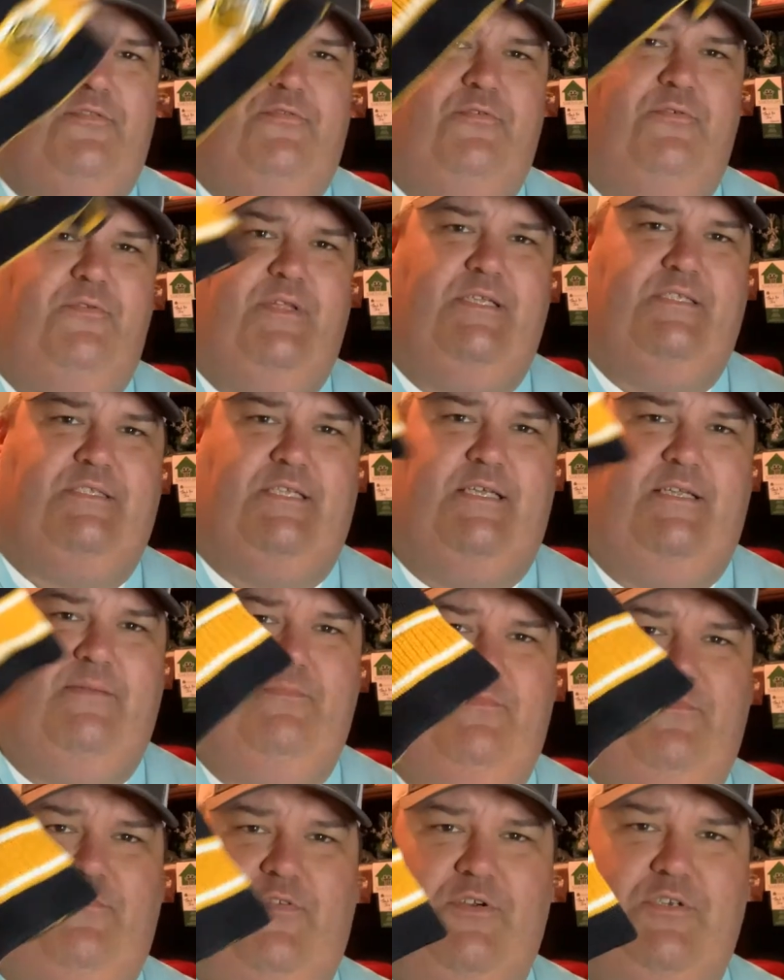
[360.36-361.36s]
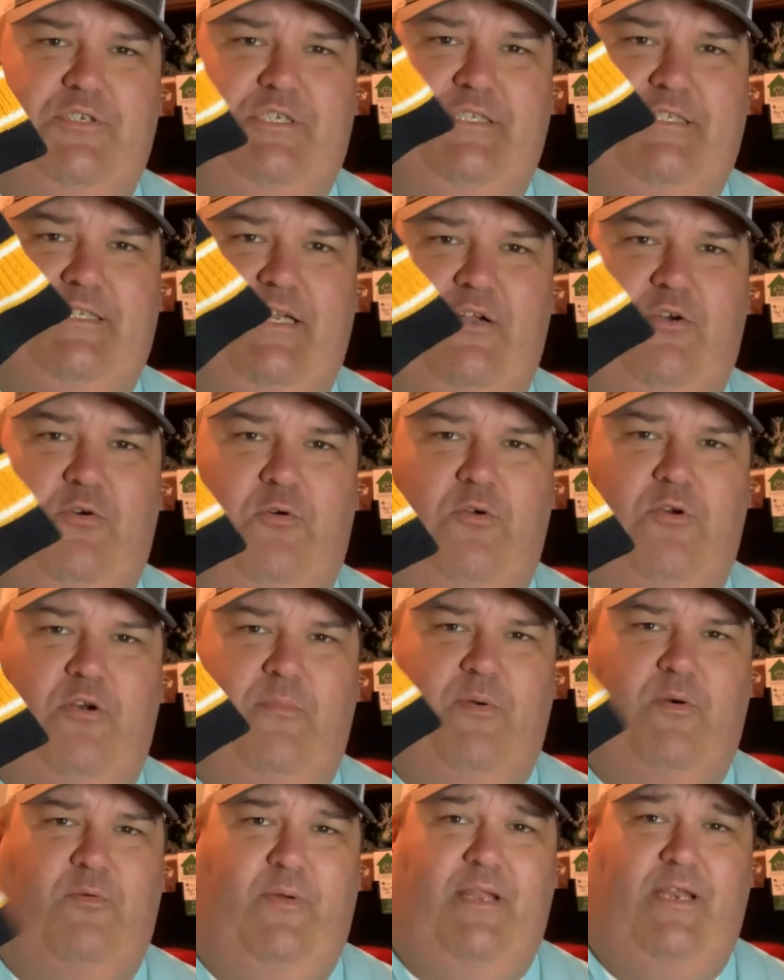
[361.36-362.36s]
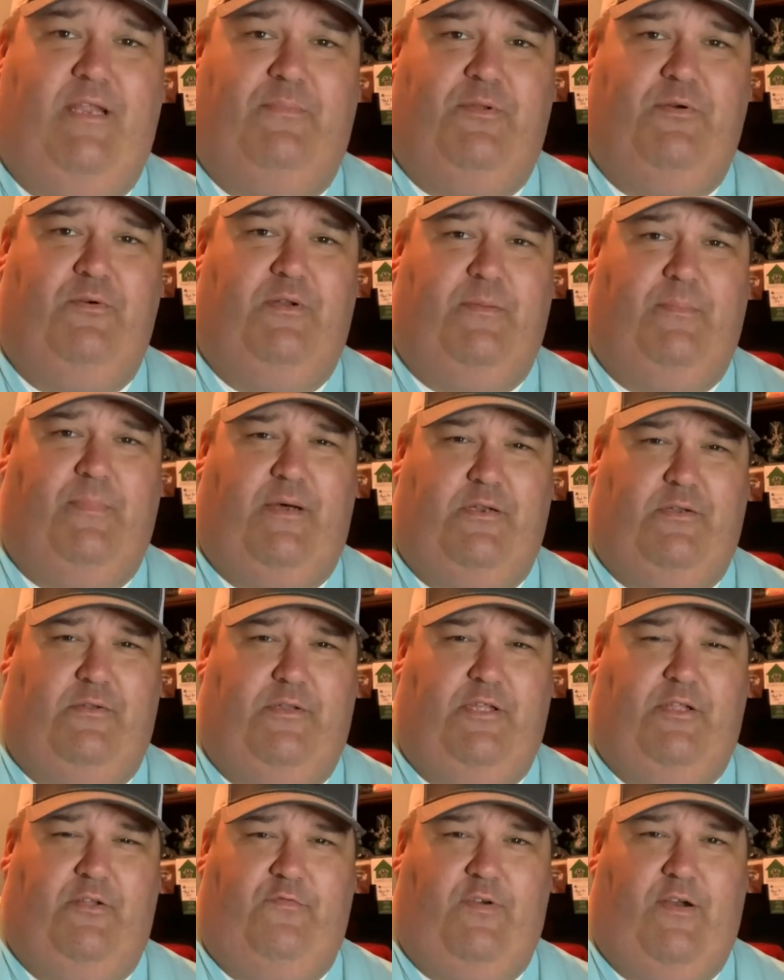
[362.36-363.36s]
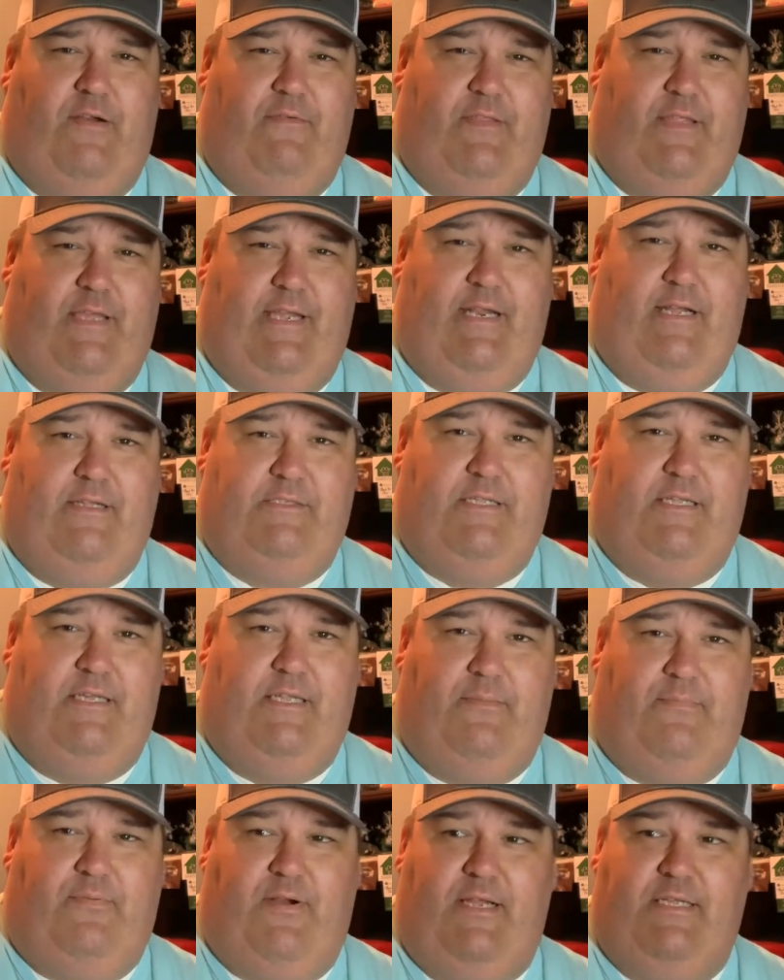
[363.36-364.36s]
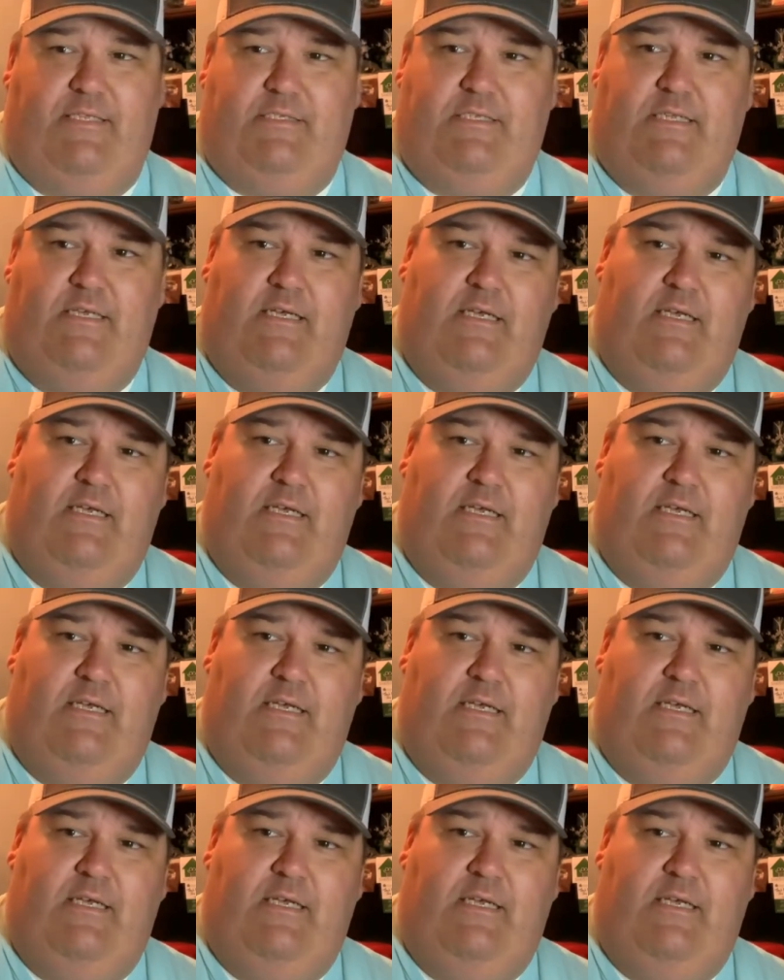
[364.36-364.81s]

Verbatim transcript: threw this in. First she said a quarter, but we ended up doing a bundle deal for everything, and I'll tell you the price